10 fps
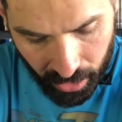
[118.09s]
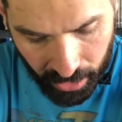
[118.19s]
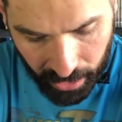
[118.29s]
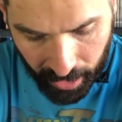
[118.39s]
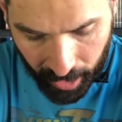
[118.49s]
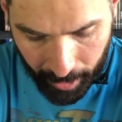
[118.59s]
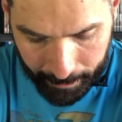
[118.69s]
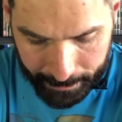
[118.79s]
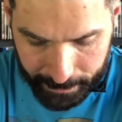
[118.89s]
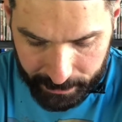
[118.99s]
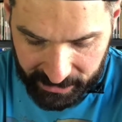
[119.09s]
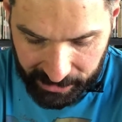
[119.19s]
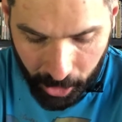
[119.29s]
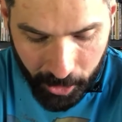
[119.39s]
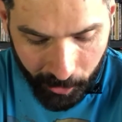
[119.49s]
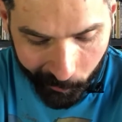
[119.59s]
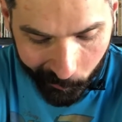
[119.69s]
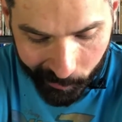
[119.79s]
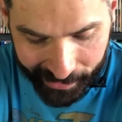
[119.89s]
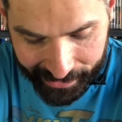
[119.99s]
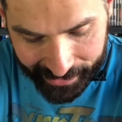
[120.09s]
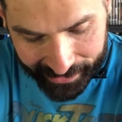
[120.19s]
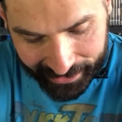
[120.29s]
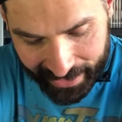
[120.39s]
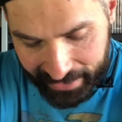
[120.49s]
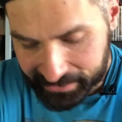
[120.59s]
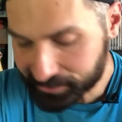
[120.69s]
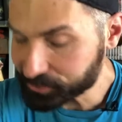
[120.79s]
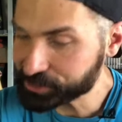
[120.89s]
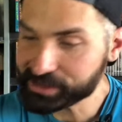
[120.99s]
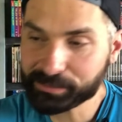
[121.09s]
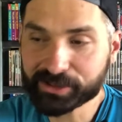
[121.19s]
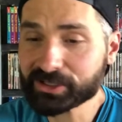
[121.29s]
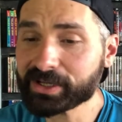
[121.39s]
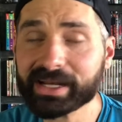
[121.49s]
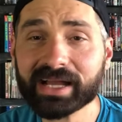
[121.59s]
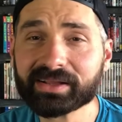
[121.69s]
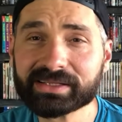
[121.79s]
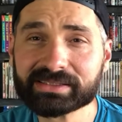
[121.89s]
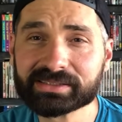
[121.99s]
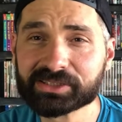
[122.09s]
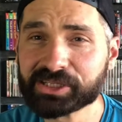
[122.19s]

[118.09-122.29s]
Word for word: Um, so yeah, so she puts on a necklace.